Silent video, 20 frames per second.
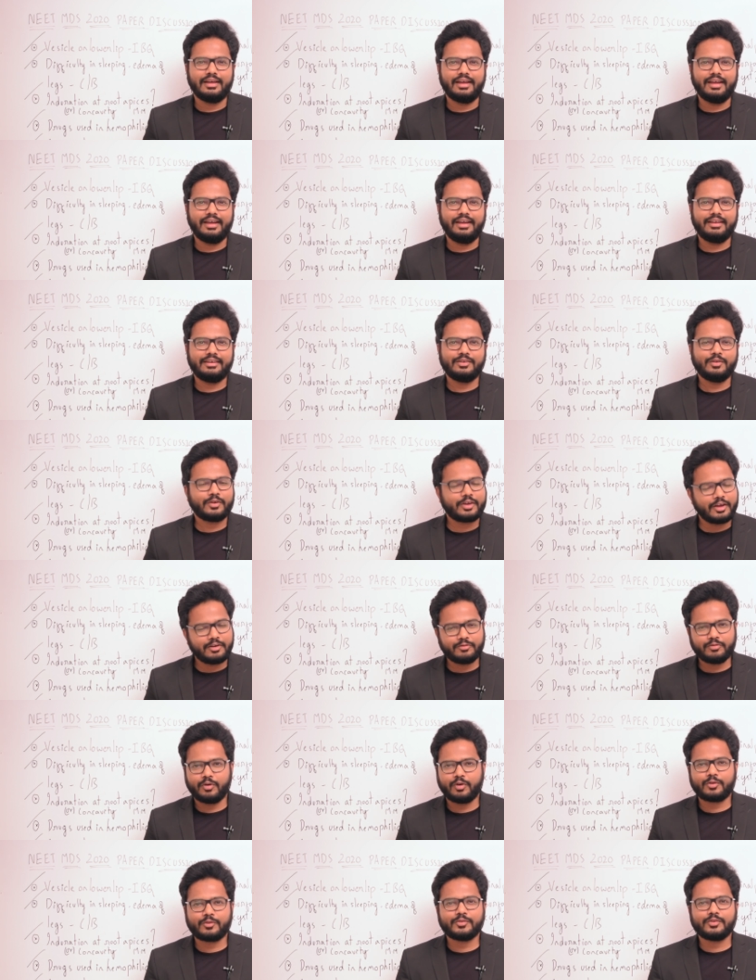and looking
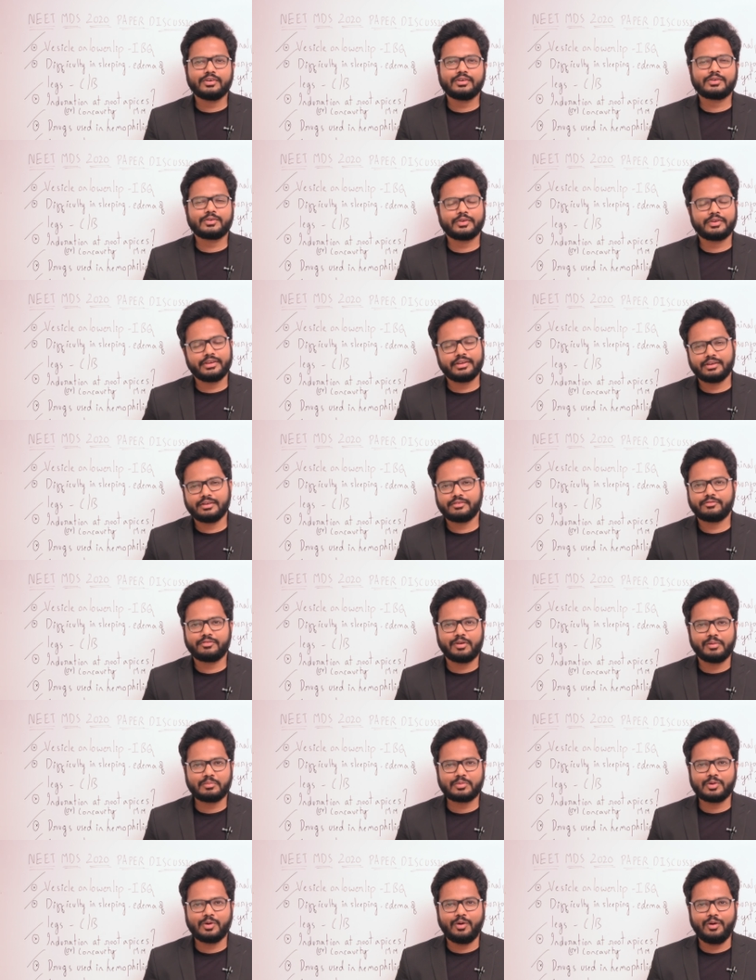forward to hear
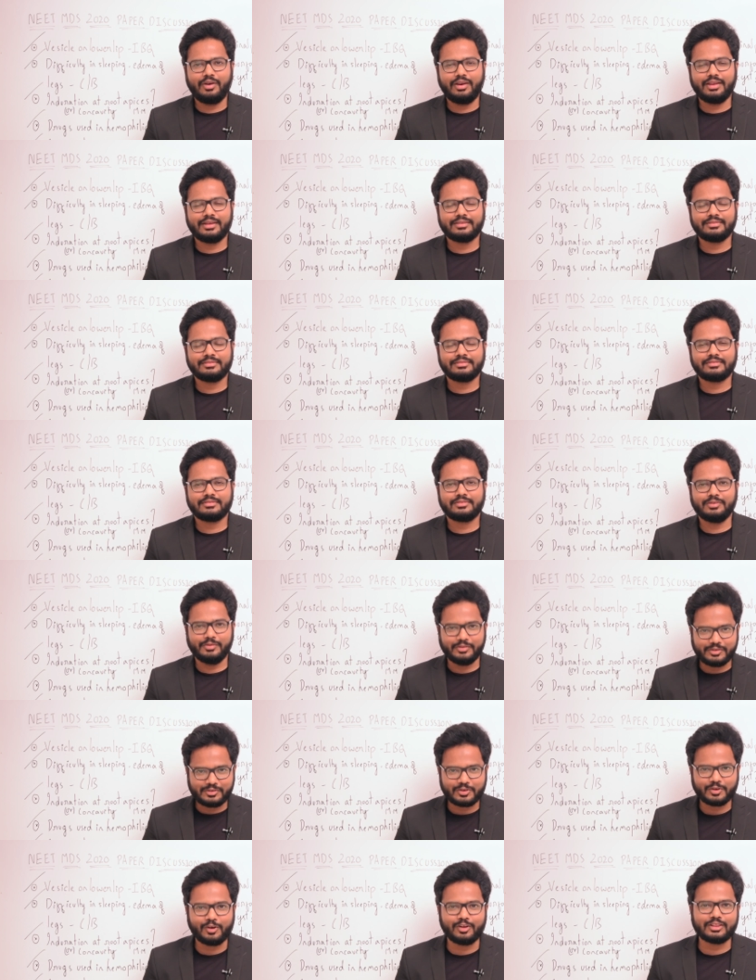from you all. So
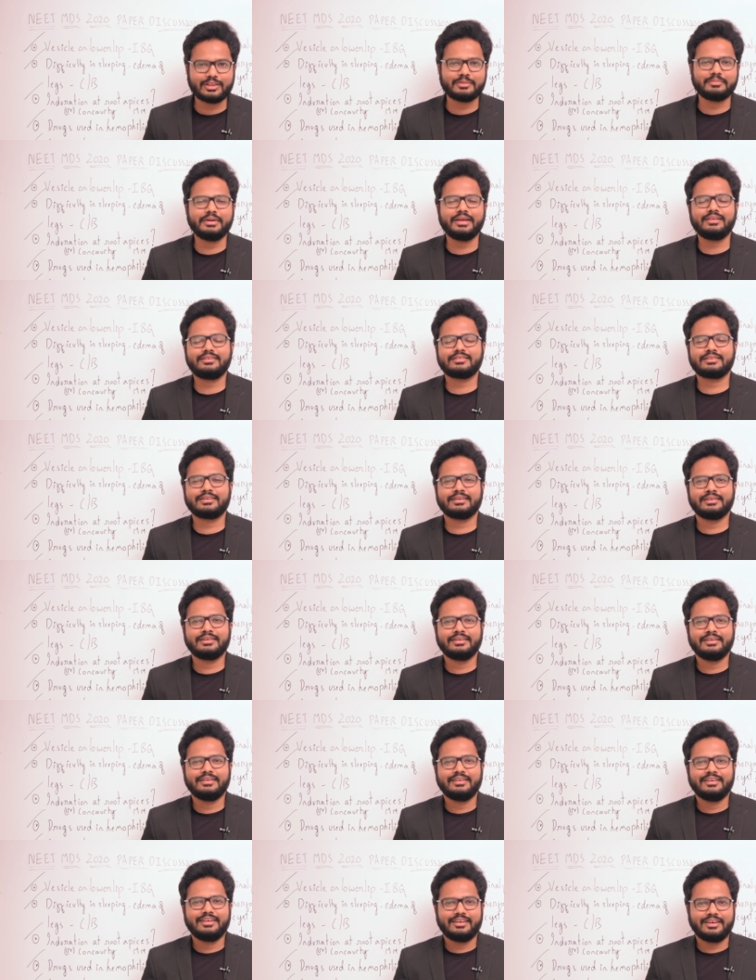wish you all the best.
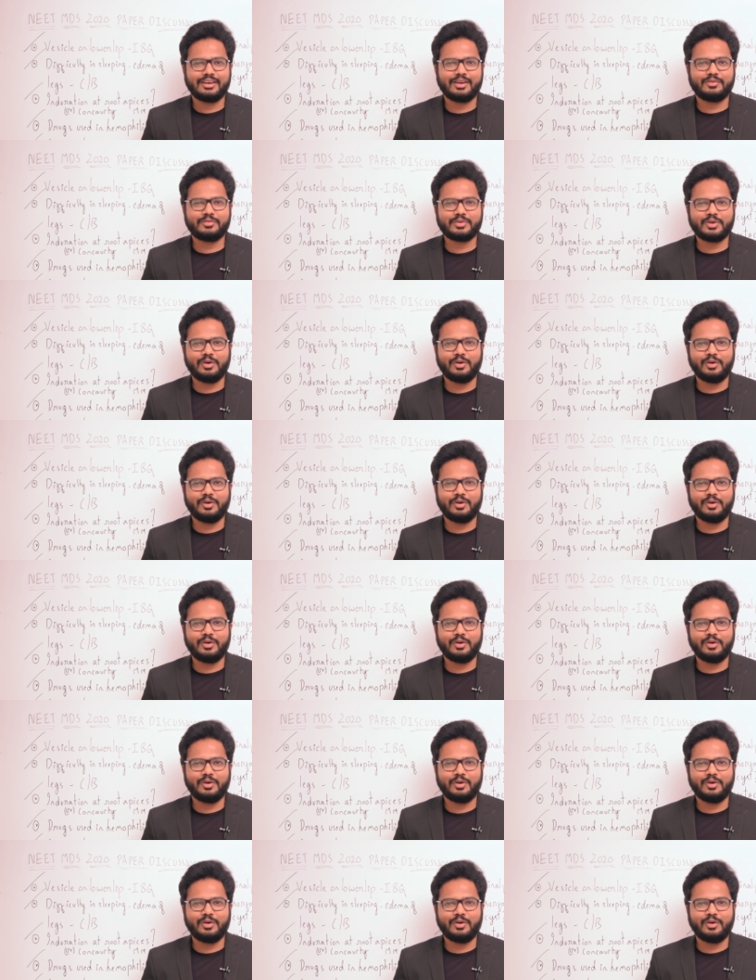Love you